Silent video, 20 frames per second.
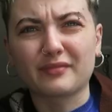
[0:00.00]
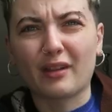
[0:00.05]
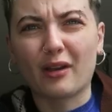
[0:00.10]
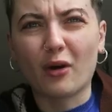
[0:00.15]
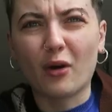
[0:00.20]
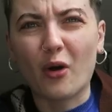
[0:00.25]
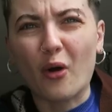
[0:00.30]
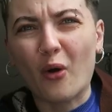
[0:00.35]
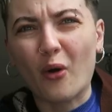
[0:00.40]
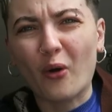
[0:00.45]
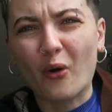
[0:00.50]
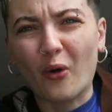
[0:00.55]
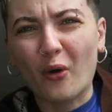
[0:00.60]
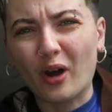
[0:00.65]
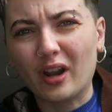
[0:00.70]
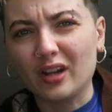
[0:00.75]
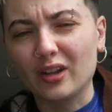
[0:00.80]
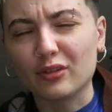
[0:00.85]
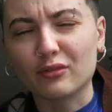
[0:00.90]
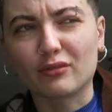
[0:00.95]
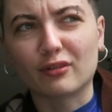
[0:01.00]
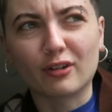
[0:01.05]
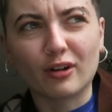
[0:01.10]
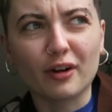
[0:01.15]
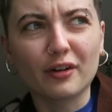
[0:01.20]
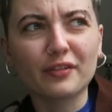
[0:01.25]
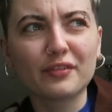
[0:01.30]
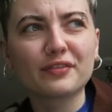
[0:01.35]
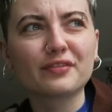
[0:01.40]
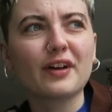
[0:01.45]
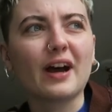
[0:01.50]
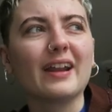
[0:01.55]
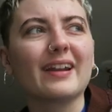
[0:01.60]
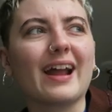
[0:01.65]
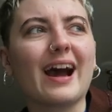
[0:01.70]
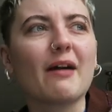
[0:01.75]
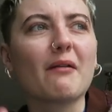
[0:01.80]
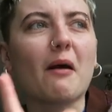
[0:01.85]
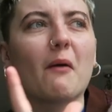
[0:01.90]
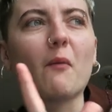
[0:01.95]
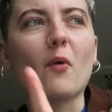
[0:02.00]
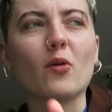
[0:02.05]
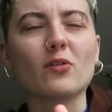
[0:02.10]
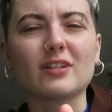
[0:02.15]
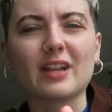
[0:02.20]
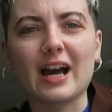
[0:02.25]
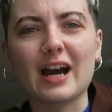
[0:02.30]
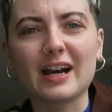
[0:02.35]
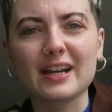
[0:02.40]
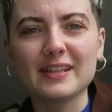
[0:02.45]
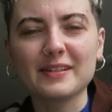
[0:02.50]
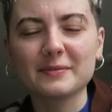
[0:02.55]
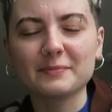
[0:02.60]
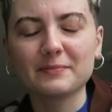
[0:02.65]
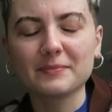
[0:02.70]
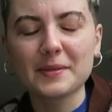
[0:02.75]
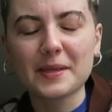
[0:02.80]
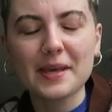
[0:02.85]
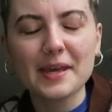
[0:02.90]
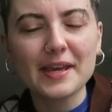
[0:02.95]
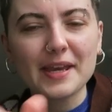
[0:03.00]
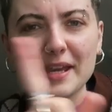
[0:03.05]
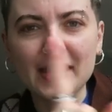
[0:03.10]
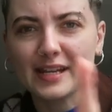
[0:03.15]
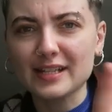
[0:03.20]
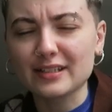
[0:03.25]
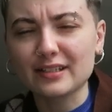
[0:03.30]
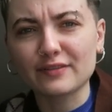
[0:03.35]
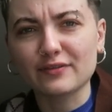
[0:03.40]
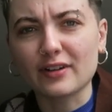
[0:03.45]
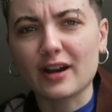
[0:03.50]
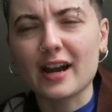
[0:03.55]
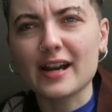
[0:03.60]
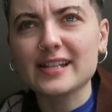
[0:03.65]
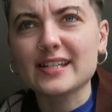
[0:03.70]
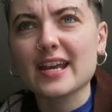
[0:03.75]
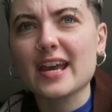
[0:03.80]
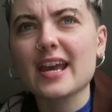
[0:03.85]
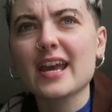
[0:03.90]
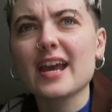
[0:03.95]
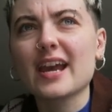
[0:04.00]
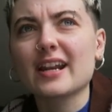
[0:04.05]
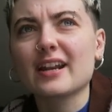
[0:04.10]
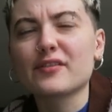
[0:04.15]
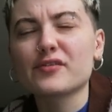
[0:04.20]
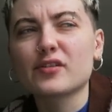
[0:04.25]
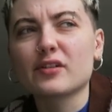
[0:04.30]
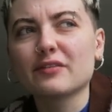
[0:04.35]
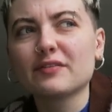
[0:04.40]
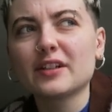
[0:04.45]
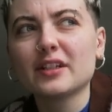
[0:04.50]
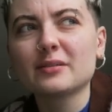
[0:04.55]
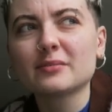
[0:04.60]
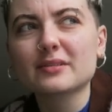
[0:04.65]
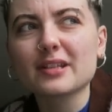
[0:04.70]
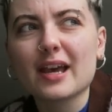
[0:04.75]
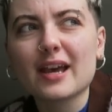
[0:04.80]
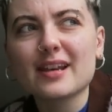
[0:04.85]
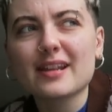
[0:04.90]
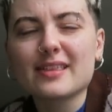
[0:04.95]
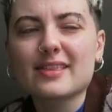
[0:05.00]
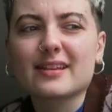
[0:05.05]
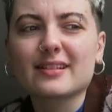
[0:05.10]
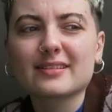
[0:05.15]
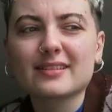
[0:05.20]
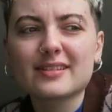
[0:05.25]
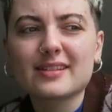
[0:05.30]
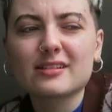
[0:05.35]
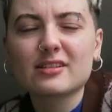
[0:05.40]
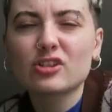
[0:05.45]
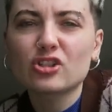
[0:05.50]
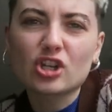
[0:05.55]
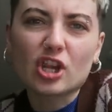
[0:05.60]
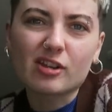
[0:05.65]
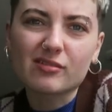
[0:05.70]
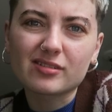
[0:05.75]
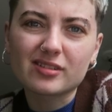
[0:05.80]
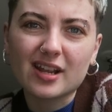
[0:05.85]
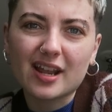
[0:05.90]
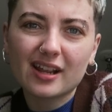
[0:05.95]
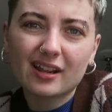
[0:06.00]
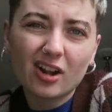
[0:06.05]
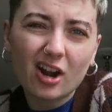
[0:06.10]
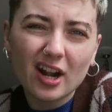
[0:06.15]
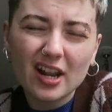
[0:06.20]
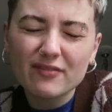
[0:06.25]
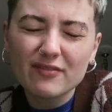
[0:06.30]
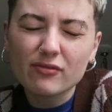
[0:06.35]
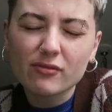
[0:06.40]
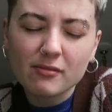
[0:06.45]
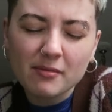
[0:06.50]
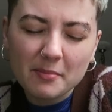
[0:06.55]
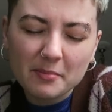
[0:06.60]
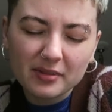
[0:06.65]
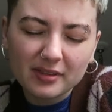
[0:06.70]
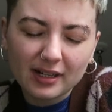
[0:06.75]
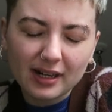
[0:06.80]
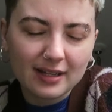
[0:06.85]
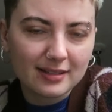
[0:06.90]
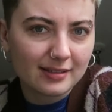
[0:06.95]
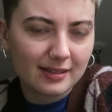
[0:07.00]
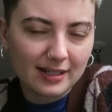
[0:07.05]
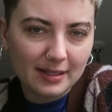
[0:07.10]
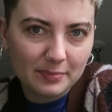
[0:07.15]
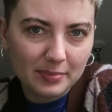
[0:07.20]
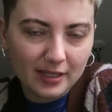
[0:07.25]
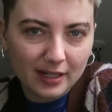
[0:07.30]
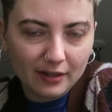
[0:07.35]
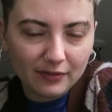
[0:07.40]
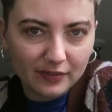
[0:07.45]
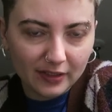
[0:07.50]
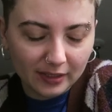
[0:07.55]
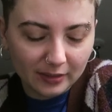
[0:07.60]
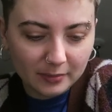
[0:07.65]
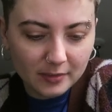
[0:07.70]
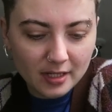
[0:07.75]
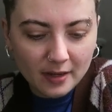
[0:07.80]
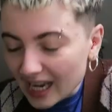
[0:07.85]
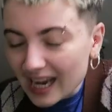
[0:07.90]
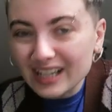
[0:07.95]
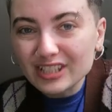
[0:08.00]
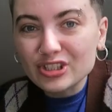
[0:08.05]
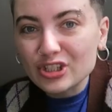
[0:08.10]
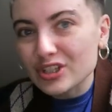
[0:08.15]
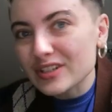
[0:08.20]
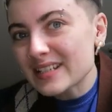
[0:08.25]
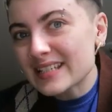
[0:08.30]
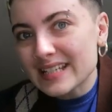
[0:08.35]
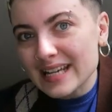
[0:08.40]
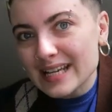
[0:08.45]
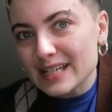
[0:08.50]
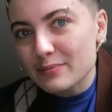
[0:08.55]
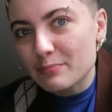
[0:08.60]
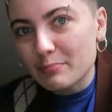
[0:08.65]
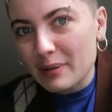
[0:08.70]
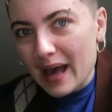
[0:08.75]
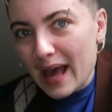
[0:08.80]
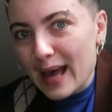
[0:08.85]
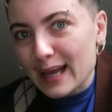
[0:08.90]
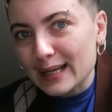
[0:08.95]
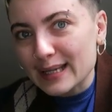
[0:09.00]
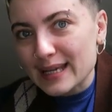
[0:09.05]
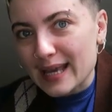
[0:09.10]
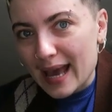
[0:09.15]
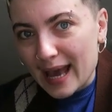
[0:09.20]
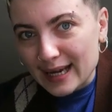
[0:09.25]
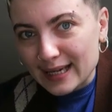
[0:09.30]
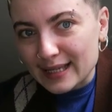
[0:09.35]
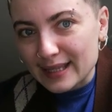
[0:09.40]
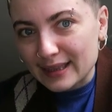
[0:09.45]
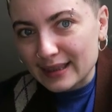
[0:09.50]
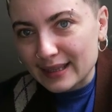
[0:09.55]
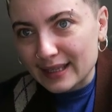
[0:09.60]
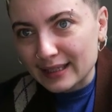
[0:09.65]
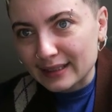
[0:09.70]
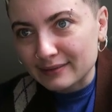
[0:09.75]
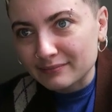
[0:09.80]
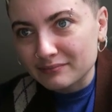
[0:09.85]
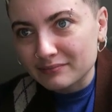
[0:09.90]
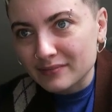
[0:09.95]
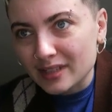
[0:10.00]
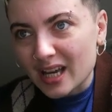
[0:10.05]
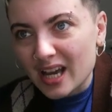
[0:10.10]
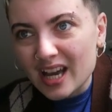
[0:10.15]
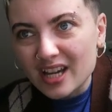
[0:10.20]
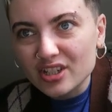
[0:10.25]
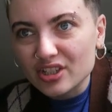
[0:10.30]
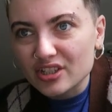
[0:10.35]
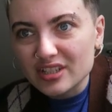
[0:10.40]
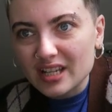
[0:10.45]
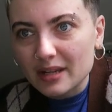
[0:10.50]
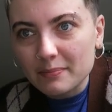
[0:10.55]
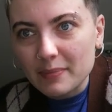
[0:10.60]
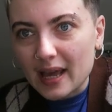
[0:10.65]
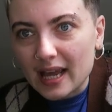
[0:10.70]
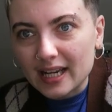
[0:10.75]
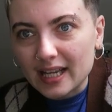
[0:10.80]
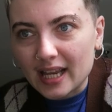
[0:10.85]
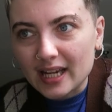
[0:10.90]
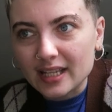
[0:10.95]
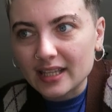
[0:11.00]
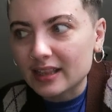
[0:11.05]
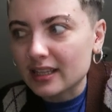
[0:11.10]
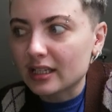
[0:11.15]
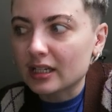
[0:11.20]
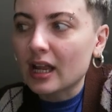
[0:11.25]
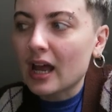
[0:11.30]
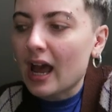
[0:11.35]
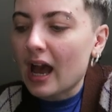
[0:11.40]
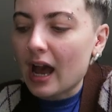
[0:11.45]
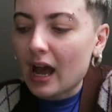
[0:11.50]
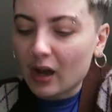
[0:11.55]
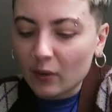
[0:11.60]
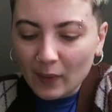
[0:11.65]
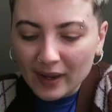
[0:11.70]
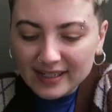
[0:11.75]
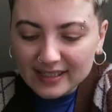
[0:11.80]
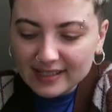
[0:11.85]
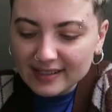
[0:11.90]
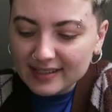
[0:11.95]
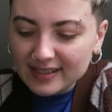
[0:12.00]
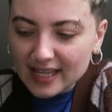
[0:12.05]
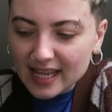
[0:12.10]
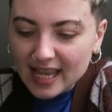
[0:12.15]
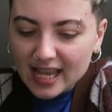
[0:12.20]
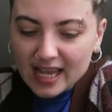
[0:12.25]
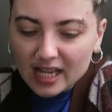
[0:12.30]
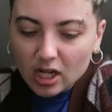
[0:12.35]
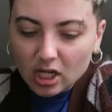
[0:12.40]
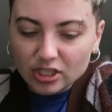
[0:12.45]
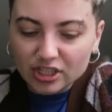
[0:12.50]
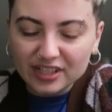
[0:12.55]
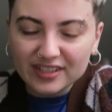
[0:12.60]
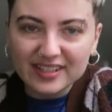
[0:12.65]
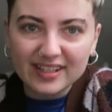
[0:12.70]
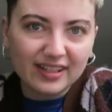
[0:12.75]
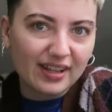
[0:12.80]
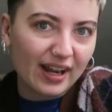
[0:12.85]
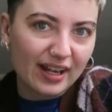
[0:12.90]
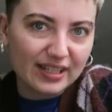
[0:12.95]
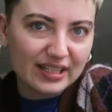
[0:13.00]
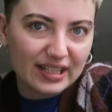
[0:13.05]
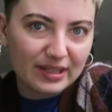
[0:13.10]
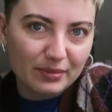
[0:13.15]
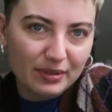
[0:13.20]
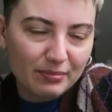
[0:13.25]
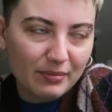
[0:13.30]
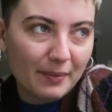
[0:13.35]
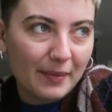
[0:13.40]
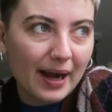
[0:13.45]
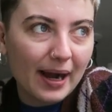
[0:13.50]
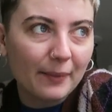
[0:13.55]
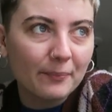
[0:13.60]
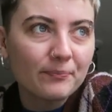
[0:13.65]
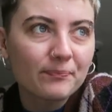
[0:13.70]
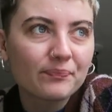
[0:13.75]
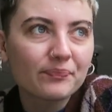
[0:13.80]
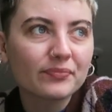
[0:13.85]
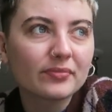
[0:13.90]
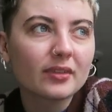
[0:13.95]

Oh, I look rough. Now, I won't lie. It is Friday and I've not filmed anything since Tuesday. I can't even remember the last clip that I filmed. I just did barely anything. Just did barely anything. I went to see Guardians of the Galaxy with my mum.